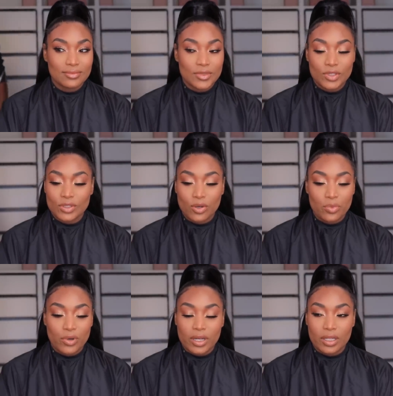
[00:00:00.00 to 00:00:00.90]
baby
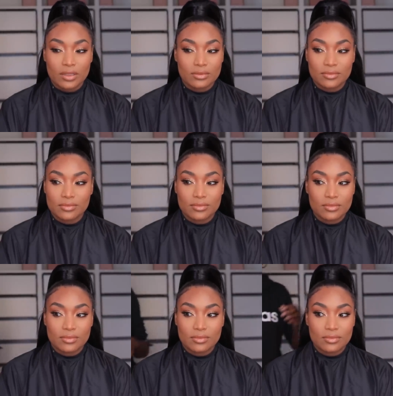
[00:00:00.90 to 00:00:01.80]
hair,
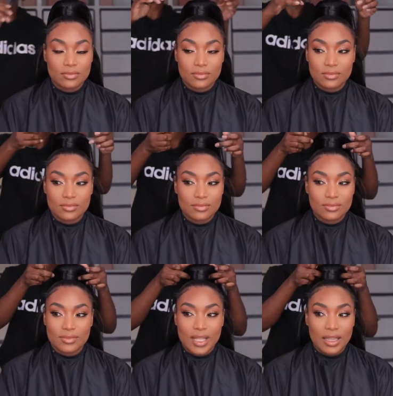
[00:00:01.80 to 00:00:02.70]
boom.
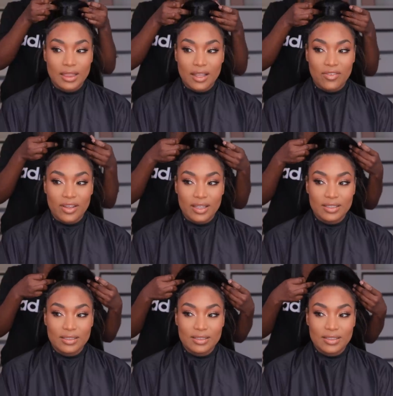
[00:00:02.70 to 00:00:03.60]
I love it.
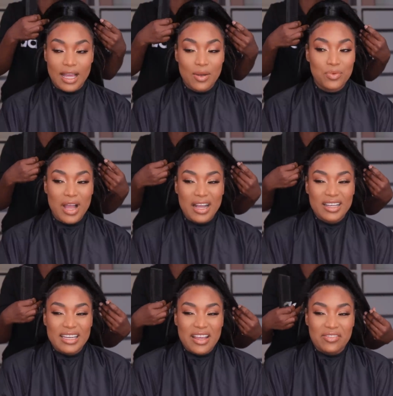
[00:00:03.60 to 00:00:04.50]
I, I
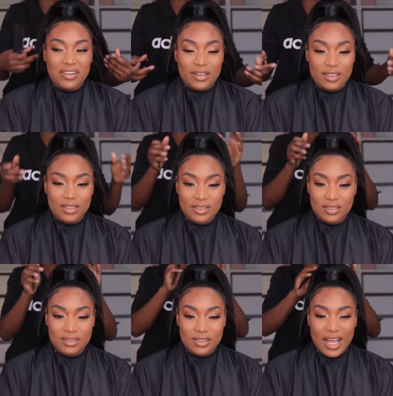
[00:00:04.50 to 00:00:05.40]
could never,
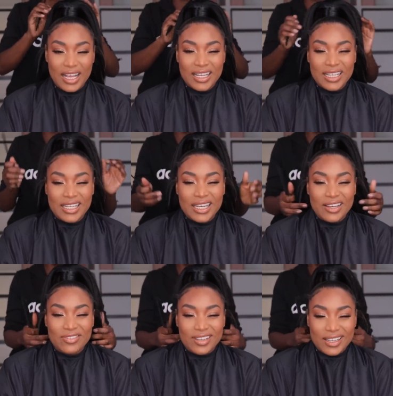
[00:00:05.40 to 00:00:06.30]
I could
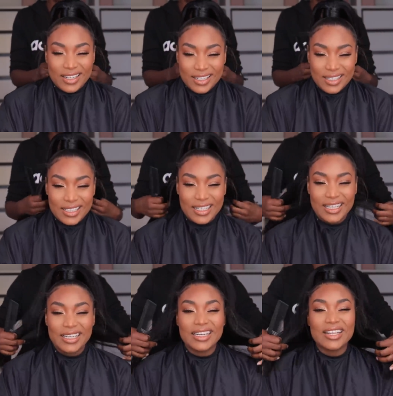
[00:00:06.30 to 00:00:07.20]
never,
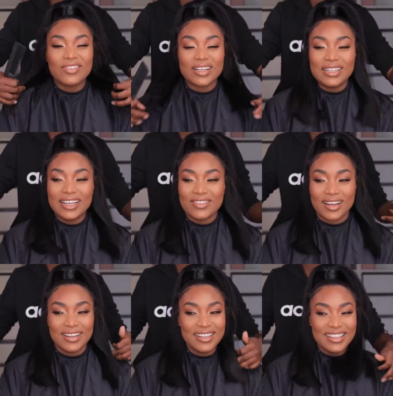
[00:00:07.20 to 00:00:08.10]
never,
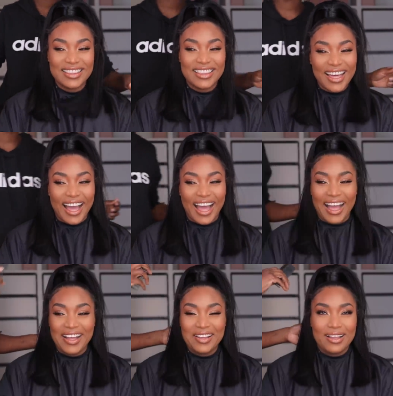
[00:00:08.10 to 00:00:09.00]
never. Look at
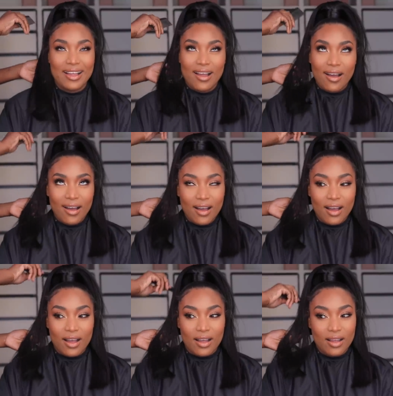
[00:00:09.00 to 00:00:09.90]
that.
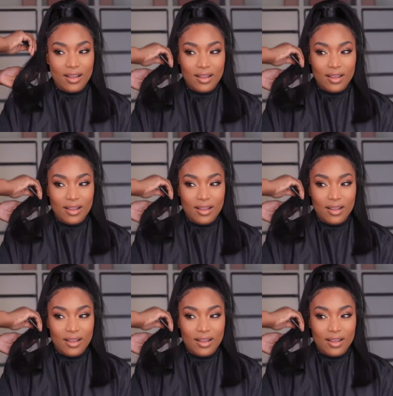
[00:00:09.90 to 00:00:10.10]
Ugh.